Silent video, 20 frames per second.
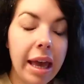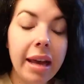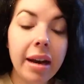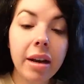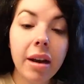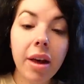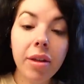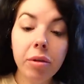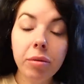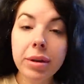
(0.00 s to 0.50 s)
And
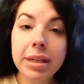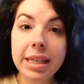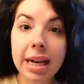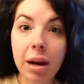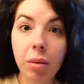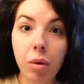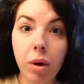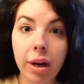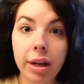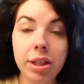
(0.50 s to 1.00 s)
another reason
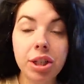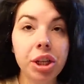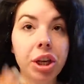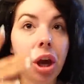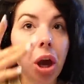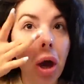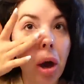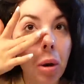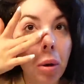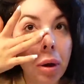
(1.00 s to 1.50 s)
I wanted to
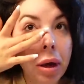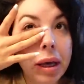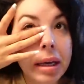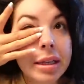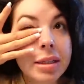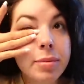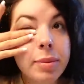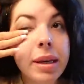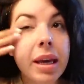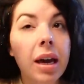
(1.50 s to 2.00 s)
go
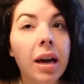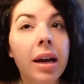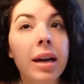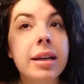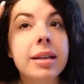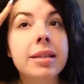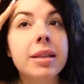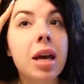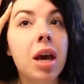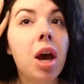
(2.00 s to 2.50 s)
is
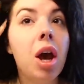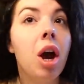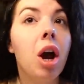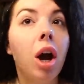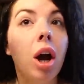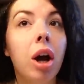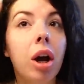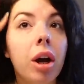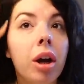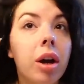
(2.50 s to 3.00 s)
because
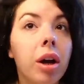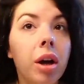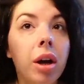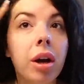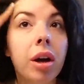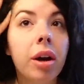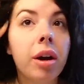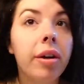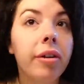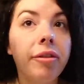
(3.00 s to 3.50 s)

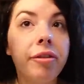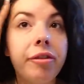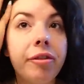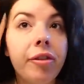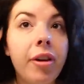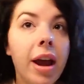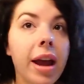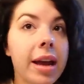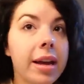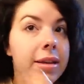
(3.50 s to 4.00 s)
her
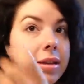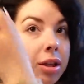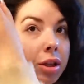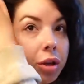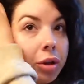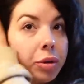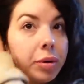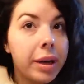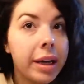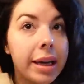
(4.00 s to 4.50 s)
friend
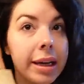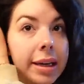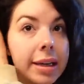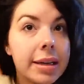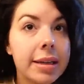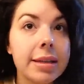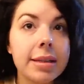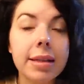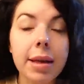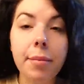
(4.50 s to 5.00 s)
who
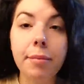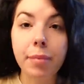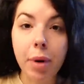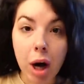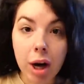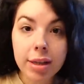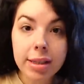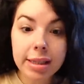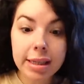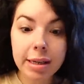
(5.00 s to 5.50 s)
is
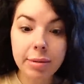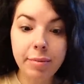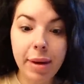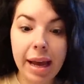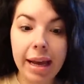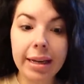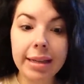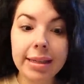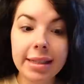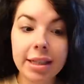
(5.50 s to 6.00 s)
Boston
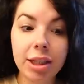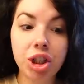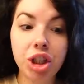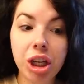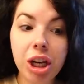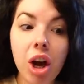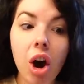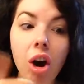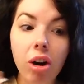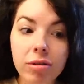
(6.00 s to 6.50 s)
based,
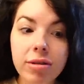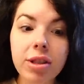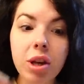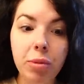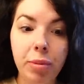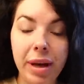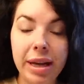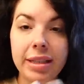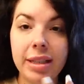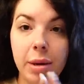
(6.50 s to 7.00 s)
she also
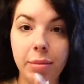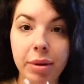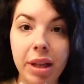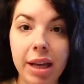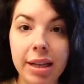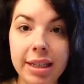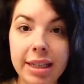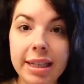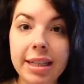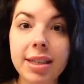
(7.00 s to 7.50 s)
picked up
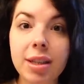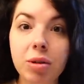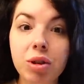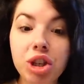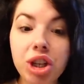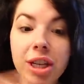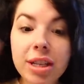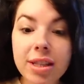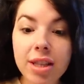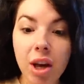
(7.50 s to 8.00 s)
London. So
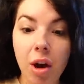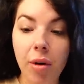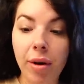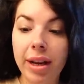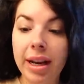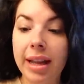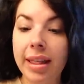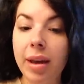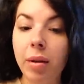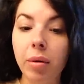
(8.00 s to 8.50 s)
she's
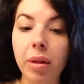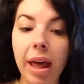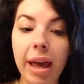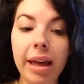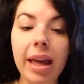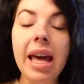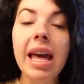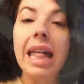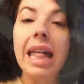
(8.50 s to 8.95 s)
going, and they were like,